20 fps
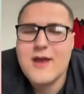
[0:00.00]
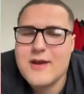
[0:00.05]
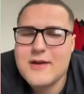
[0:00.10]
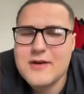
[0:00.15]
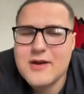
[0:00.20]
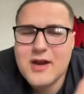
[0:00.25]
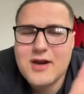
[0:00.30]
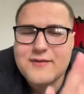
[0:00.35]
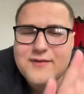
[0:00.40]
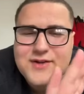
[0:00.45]

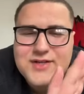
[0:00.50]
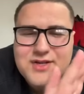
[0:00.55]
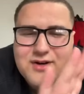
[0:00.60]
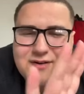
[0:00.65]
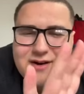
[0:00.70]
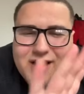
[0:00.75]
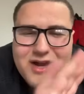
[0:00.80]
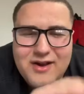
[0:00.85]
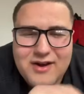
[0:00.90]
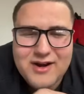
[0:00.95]
None of us are
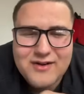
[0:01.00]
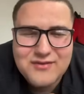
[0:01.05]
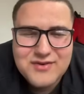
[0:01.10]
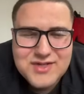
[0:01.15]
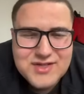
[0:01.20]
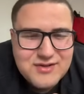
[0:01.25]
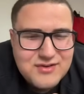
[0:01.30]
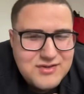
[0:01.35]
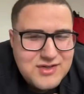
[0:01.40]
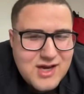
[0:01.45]
right on every
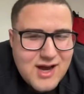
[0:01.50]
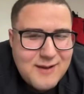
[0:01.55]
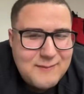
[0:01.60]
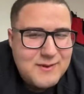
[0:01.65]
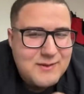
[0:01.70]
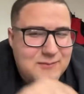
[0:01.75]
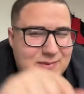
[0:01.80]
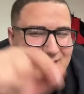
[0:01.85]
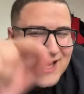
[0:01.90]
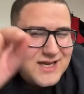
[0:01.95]
single topic,
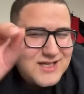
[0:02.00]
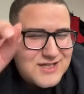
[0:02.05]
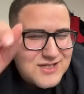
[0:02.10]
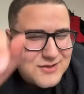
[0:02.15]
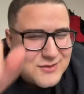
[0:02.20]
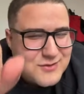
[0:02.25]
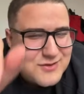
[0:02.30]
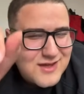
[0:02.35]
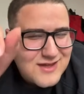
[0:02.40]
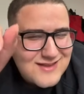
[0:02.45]
but I
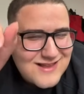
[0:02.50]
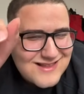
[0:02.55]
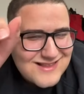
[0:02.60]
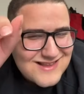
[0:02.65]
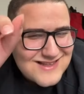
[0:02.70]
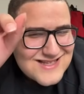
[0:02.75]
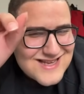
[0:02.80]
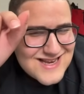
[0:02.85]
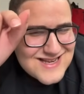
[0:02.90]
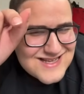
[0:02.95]
do think that
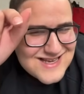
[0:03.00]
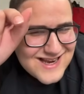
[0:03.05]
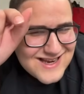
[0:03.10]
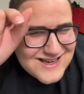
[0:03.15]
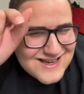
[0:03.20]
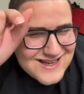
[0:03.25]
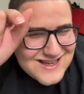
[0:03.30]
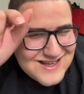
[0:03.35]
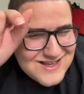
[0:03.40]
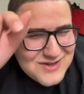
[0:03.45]
this is a
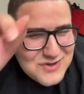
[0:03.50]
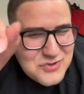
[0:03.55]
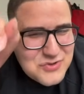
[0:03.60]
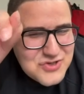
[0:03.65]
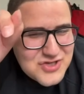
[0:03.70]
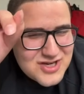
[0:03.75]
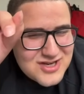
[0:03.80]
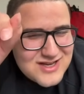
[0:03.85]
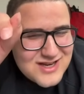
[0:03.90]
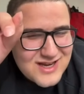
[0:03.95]

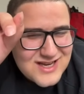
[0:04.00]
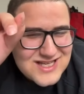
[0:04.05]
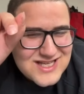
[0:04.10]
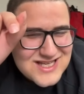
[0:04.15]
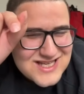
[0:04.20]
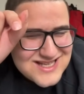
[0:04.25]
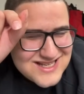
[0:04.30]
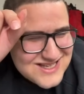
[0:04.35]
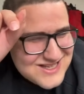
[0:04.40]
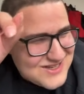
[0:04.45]
huge
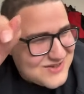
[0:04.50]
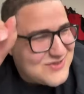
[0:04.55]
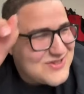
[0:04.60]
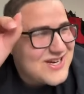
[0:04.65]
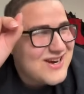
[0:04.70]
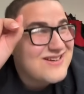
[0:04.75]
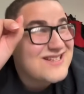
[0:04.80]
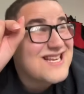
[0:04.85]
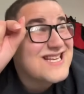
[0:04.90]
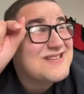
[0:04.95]

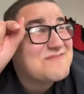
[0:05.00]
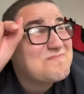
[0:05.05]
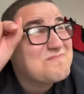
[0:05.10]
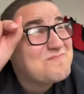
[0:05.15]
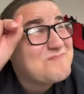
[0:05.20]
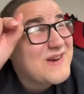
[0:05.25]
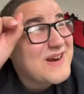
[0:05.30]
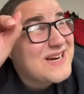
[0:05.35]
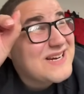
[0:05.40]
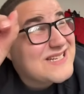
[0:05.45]
heresy,
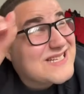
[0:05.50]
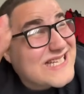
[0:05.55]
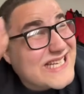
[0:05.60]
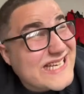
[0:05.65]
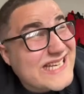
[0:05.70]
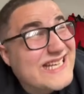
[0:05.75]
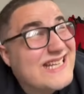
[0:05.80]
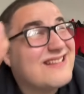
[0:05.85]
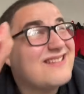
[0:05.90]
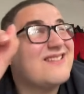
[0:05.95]

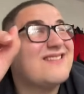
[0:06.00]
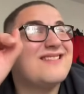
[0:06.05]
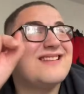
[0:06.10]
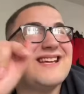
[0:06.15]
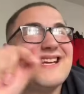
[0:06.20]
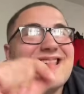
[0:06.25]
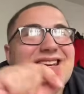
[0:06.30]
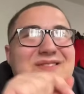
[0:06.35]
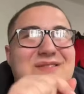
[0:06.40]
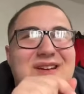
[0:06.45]

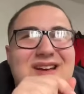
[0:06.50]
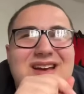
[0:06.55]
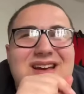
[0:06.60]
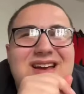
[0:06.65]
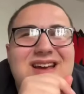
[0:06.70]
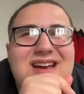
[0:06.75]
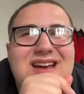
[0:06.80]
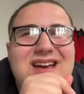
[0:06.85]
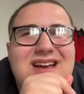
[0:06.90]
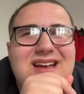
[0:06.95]
particularly in,
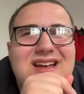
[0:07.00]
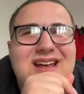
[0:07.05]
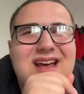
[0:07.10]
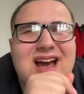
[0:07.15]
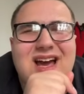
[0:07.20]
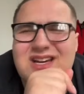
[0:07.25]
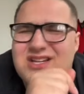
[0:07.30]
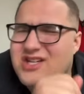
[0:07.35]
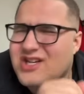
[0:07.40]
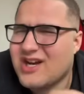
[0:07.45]

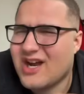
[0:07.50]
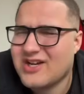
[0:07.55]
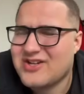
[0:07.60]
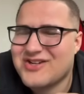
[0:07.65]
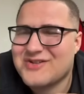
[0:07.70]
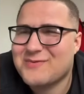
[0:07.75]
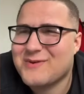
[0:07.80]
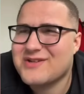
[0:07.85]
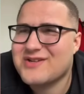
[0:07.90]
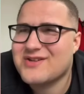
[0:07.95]
actually, not
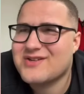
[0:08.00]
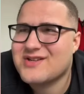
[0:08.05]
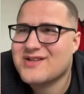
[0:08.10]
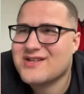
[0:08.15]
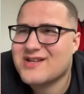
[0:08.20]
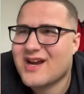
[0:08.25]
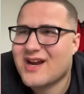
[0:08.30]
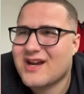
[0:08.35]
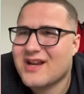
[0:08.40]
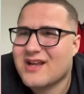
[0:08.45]
just Western
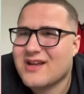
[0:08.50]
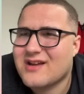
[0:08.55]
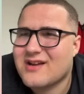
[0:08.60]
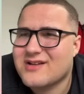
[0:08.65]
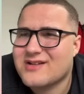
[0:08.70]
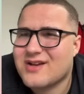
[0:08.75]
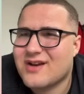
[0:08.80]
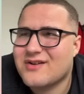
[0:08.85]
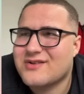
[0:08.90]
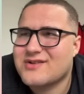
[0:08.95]
society,
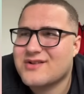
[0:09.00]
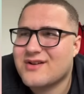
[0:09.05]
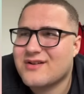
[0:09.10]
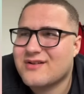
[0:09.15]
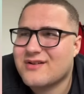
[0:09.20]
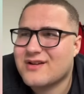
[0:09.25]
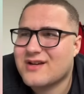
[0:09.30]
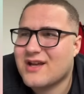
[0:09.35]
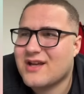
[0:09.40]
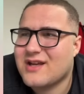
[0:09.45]
because also
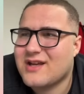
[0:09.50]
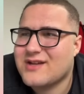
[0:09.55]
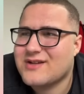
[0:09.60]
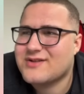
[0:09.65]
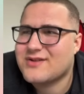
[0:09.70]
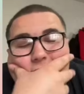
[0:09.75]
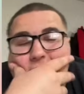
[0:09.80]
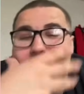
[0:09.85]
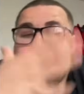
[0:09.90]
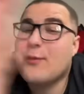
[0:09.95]
United East.
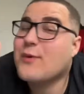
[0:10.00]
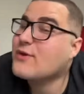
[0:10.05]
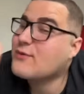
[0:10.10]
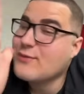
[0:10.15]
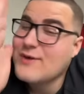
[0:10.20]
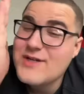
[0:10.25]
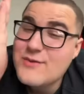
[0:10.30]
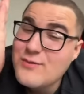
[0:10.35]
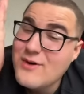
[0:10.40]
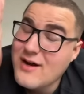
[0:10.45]
And the
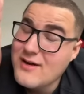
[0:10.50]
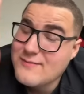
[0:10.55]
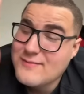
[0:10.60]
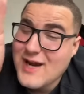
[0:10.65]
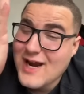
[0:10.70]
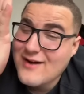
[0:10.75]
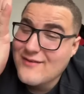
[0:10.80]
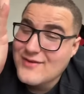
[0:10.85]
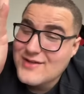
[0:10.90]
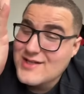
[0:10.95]
reason why I'm
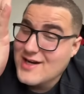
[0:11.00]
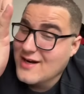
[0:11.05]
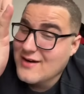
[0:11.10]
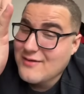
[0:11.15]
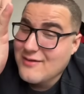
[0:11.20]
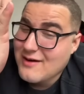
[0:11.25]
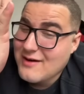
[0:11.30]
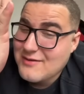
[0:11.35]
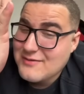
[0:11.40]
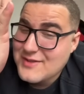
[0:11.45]
kind of excited
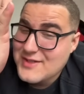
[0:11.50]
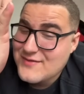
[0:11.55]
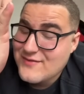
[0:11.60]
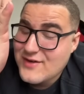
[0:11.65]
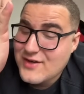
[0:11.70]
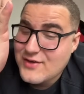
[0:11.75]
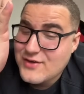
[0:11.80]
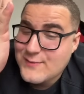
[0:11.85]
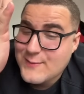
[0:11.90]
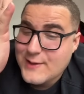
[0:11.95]
right now in this
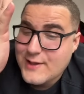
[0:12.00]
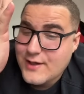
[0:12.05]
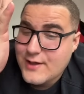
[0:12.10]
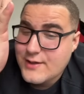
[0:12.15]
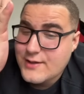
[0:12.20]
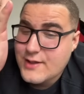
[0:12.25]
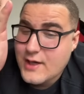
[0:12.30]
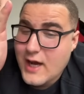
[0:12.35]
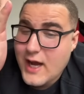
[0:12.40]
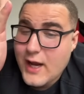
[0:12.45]
video is
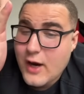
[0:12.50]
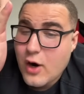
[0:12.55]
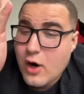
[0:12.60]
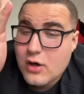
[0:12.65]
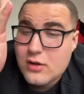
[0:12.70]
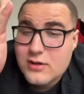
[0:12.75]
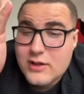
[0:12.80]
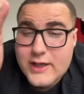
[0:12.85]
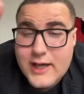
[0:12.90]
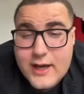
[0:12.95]
because I
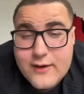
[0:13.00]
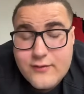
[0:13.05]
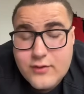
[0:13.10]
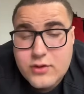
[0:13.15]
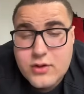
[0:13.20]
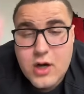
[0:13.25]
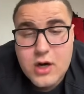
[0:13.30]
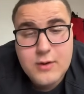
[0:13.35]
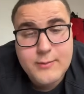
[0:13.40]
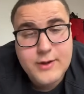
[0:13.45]
hardly ever
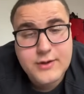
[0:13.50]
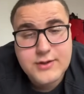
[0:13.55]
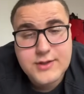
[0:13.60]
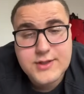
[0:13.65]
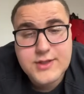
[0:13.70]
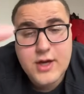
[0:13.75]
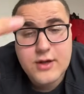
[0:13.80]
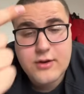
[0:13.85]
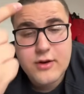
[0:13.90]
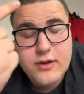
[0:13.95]
talk about this
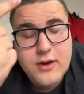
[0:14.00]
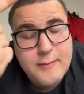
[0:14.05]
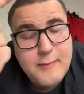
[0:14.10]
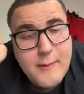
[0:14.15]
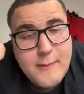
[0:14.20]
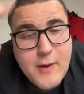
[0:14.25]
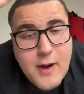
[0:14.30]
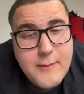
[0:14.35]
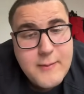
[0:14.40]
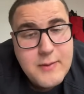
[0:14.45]
other than my
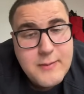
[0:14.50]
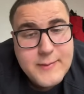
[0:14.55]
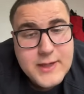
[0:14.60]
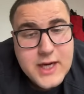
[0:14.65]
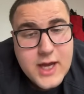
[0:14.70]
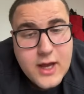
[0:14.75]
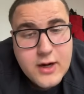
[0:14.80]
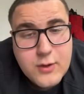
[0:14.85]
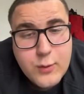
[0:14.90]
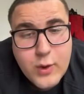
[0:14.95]
mom and my
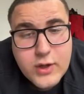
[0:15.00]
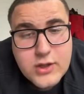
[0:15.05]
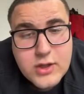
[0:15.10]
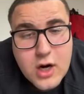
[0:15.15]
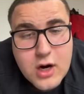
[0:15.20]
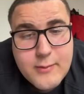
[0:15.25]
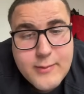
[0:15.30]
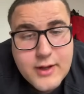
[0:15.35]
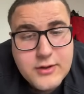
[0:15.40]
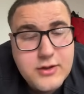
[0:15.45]
dad, who I
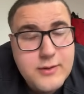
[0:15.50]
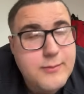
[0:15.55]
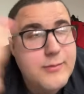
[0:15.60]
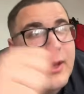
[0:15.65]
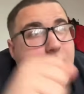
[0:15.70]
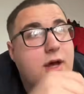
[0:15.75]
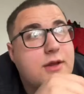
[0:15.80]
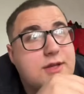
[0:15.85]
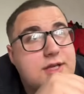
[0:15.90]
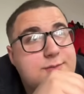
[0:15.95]
talk about
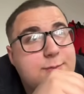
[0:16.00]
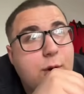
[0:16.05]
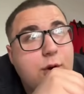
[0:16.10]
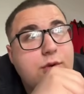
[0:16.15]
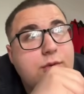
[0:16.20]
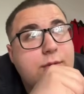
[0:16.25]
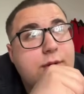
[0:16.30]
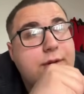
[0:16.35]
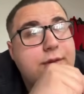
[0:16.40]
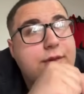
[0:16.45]
this
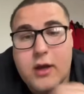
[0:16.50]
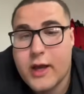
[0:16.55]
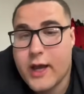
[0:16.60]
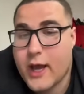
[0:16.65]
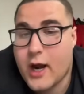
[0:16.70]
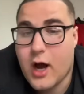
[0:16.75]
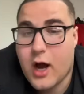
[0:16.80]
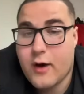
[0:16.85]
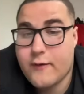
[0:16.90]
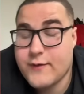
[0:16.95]
both with.
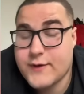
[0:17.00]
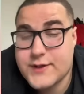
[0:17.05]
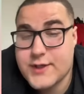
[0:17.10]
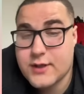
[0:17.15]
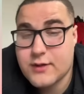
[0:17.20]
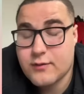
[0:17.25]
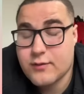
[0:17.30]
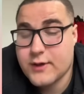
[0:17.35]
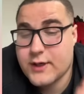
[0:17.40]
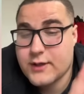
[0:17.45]
And obviously,
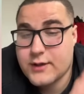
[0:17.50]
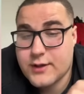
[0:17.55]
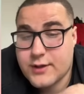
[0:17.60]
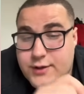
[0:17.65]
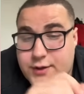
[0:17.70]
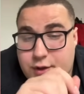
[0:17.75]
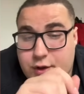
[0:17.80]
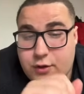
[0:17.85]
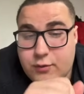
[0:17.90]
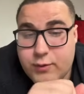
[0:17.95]

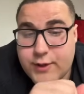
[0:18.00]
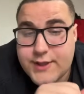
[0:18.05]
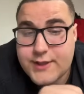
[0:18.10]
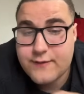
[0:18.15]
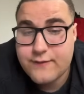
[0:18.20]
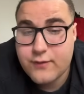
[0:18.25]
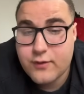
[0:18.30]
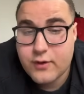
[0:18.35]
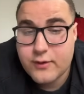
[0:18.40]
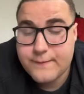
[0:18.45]
there's a good reason
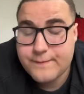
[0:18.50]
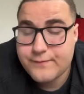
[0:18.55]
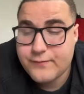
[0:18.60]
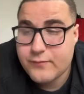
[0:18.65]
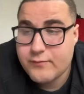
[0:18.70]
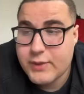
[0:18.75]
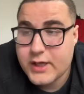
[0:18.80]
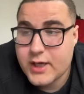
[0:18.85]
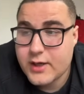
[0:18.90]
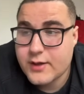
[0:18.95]
for it,
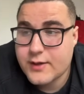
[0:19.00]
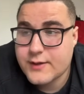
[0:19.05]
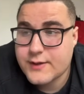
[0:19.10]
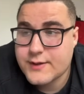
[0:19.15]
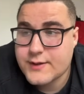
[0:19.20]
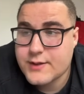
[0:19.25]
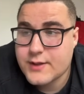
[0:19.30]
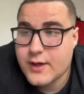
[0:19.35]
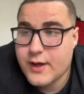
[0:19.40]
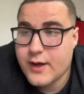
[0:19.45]
because,